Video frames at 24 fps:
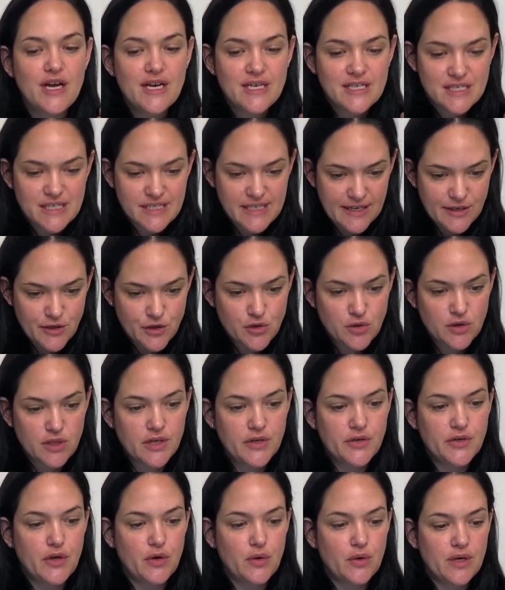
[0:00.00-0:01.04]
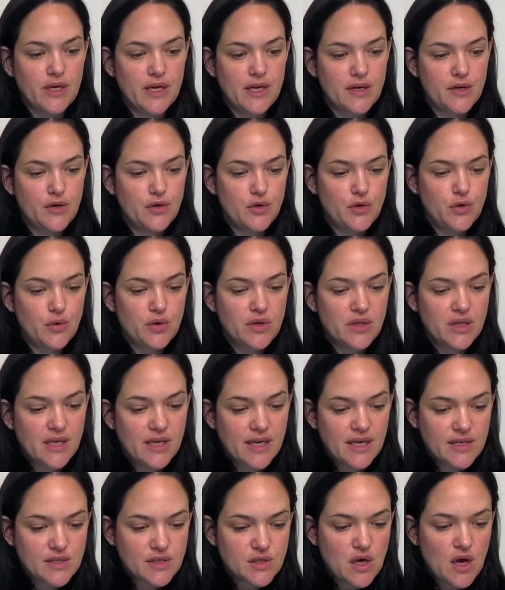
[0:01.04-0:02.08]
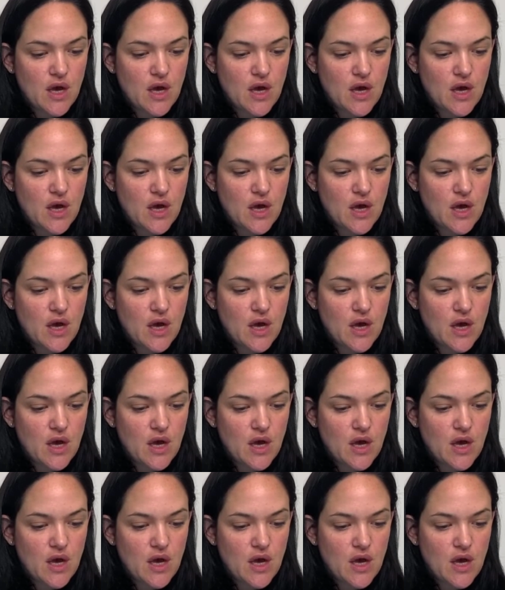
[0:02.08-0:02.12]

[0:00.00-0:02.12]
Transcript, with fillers: centrally located nucleus.